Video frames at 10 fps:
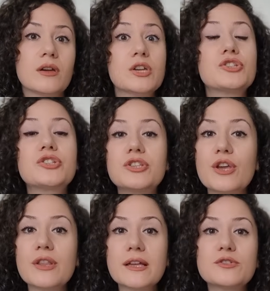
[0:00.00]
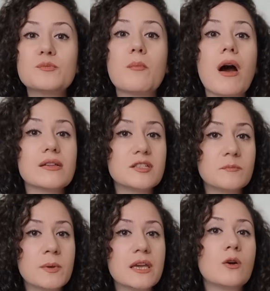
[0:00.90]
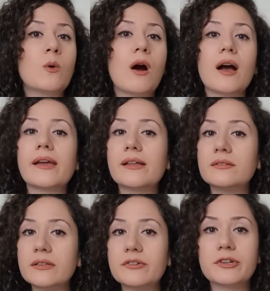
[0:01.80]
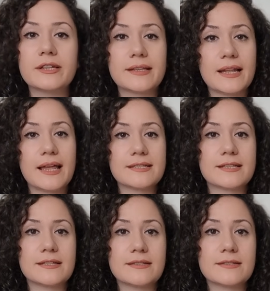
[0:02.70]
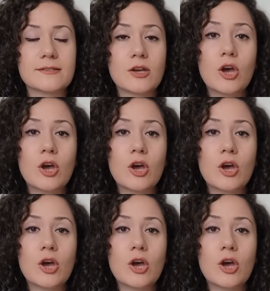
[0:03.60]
Students must be quiet during the lessons.